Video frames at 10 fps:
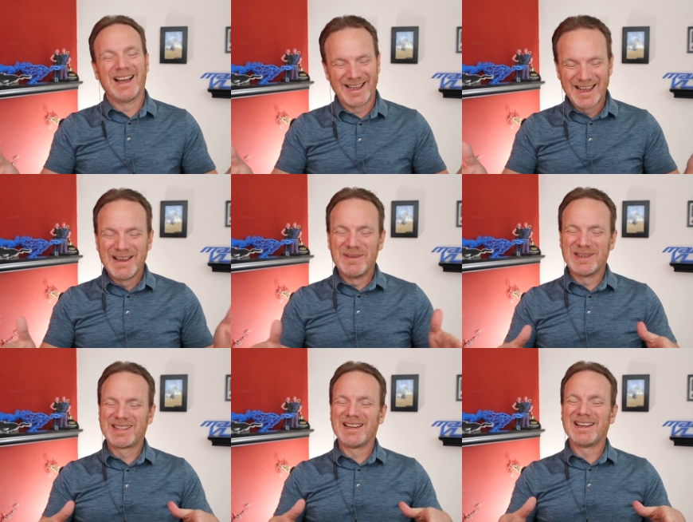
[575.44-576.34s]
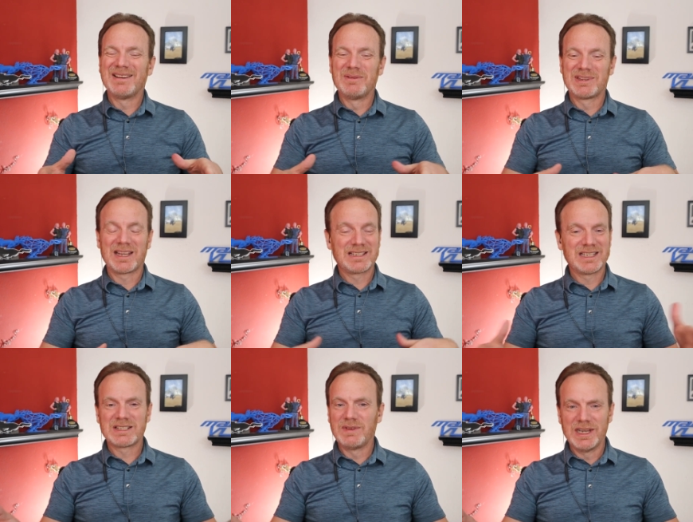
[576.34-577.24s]
yeah, with uh with like
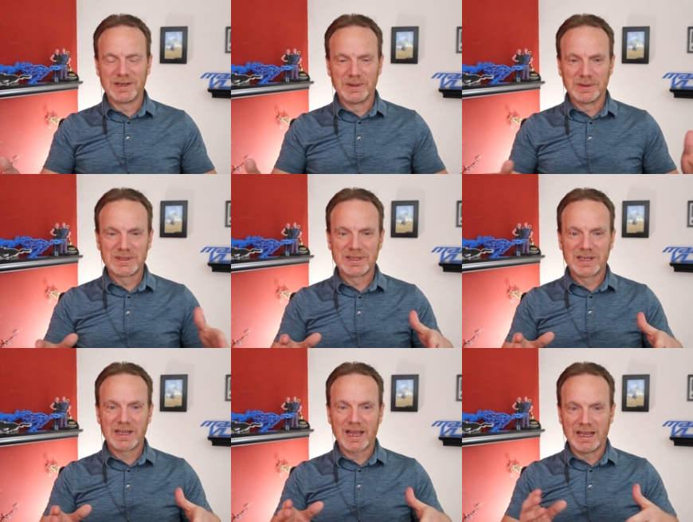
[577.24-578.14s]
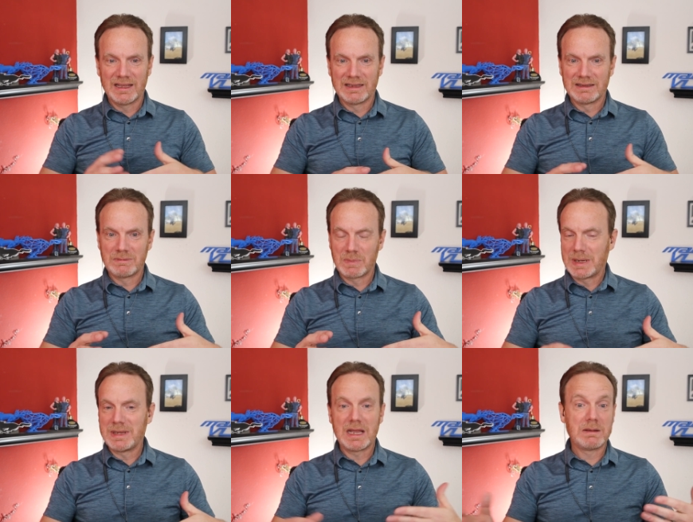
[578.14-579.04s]
six vehicles, and
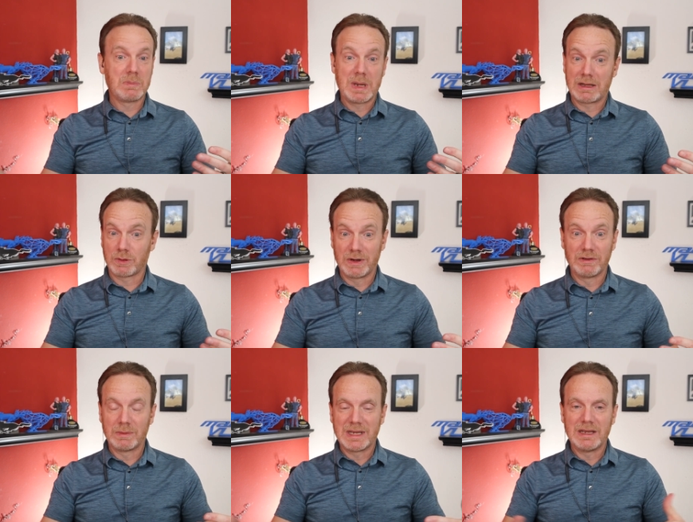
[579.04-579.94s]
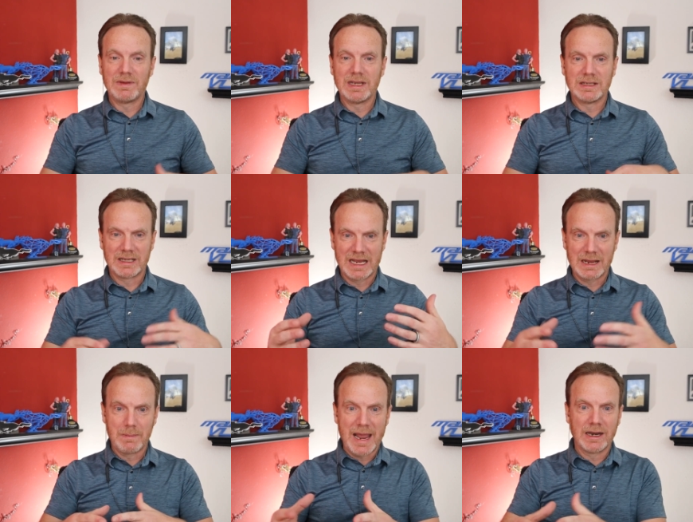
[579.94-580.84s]
maybe they make three of them EVs, and they
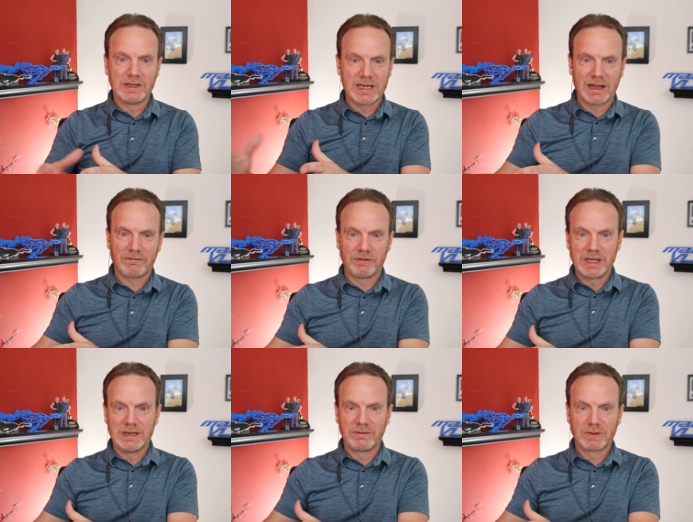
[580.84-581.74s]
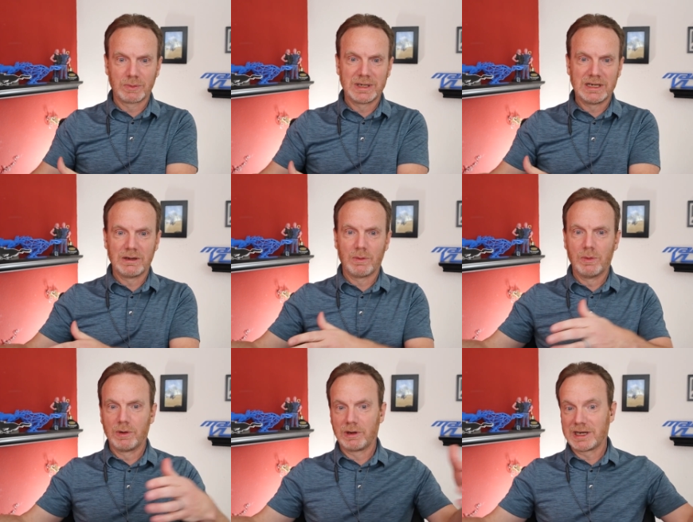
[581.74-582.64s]
can manage that fleet of three
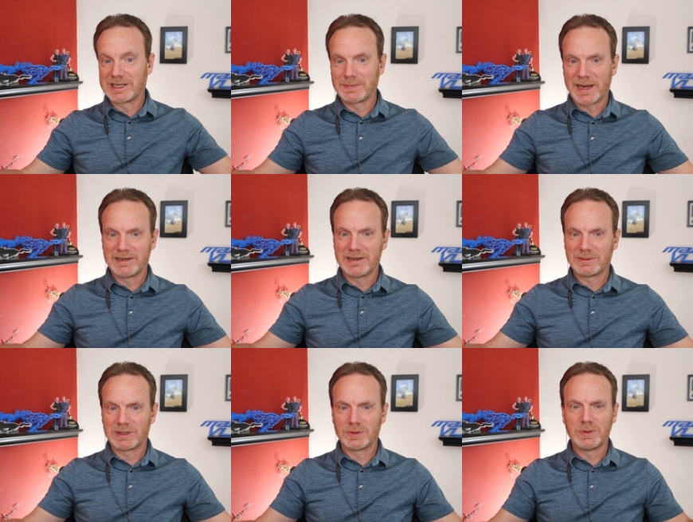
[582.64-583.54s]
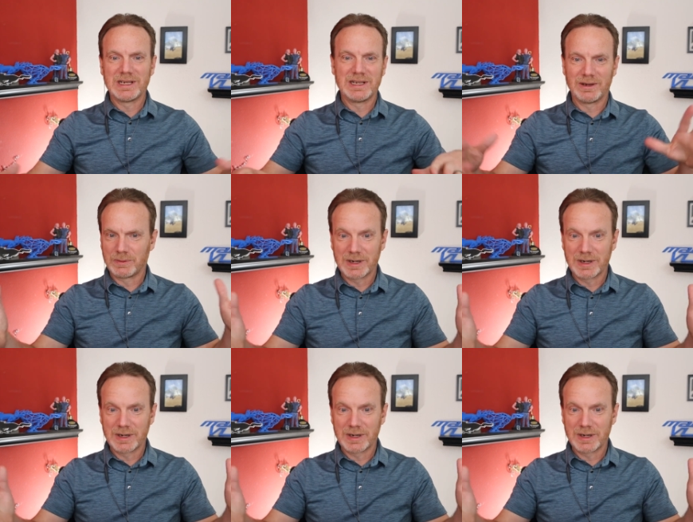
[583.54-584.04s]
or expand it up to twenty or